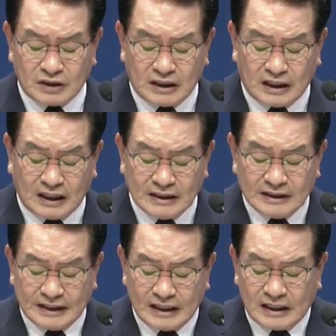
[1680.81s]
Follow
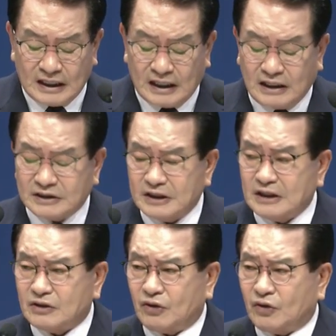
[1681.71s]
me, and I will
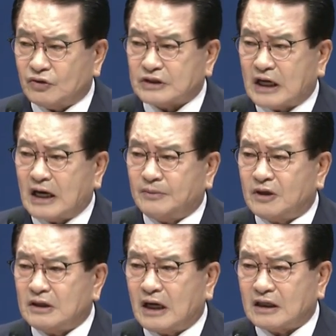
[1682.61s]
make you become
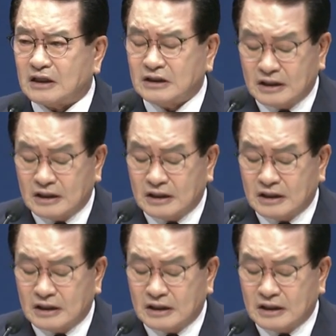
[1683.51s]
fishers of